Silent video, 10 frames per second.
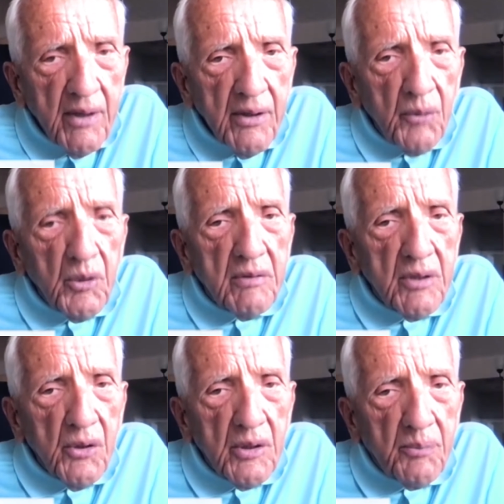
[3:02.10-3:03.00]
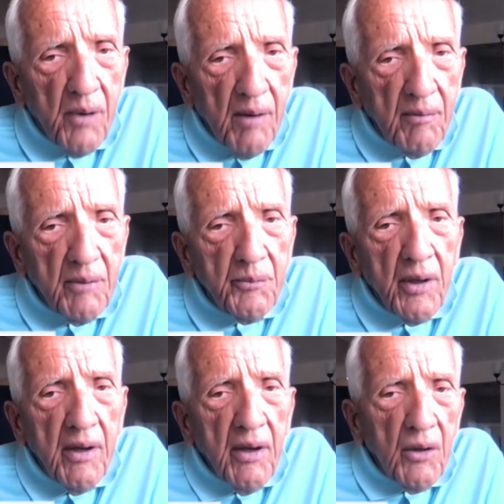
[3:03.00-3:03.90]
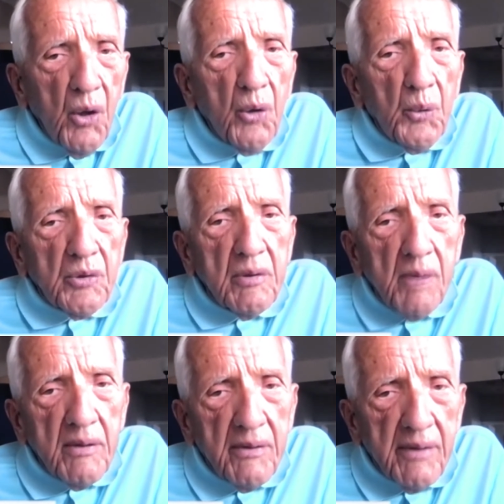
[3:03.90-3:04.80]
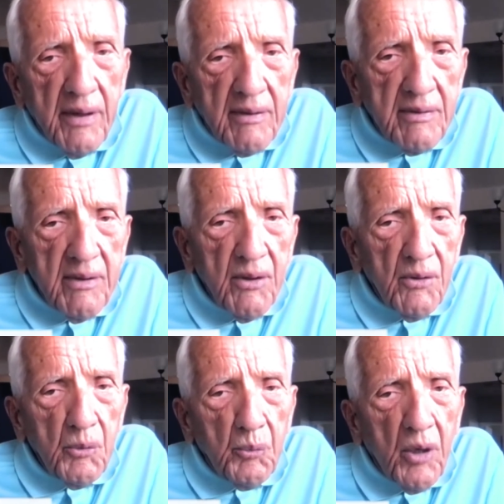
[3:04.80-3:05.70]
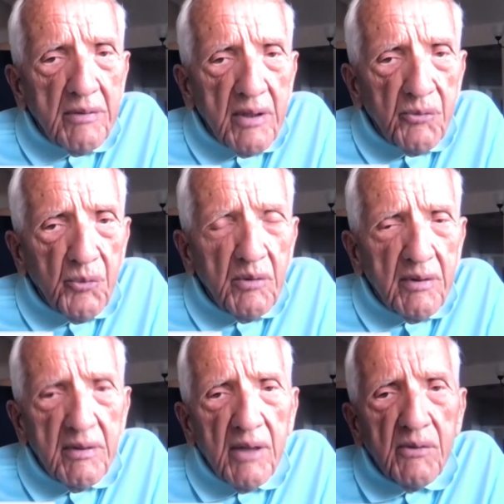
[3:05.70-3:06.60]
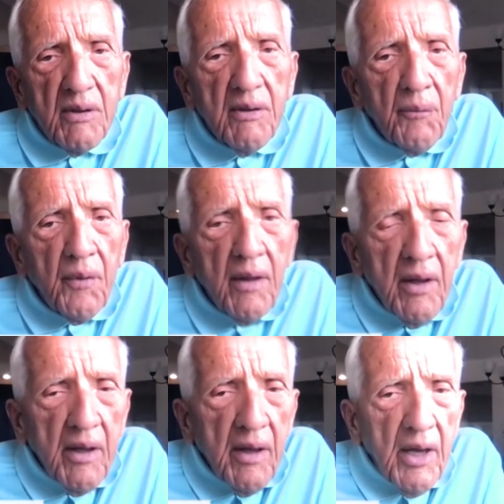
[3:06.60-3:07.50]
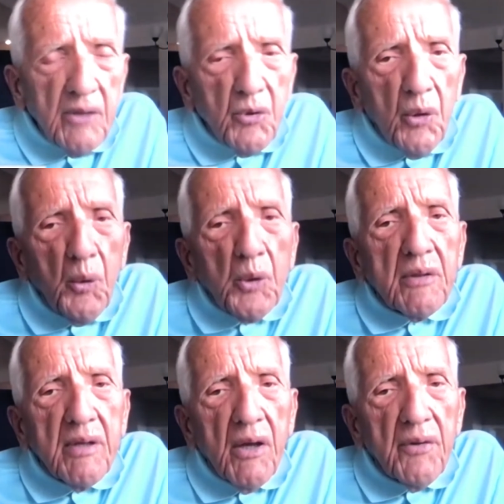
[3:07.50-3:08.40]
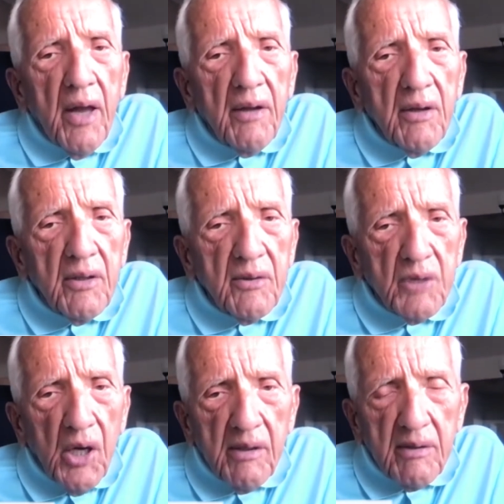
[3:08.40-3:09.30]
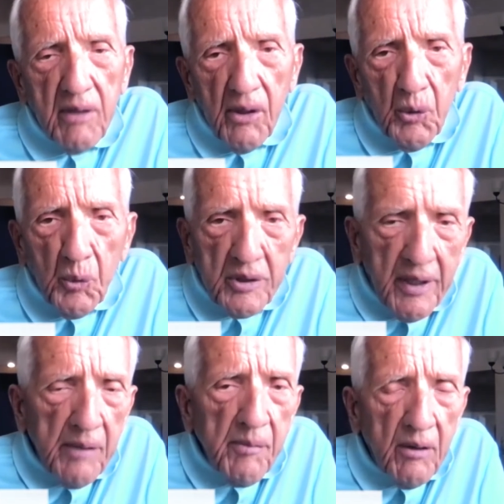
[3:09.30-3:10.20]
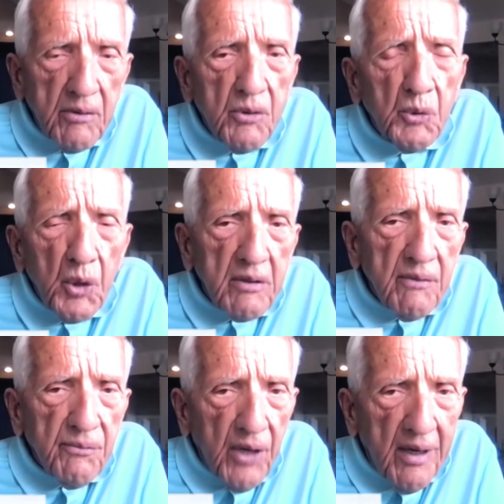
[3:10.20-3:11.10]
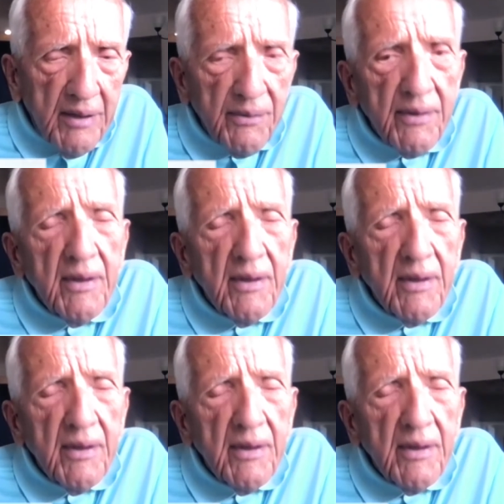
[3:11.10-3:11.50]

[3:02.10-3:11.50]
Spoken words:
It was a serious problem, along with some other things, the processed foods, etc. And so I wanted to tell that in the China Study, which came out in 2005,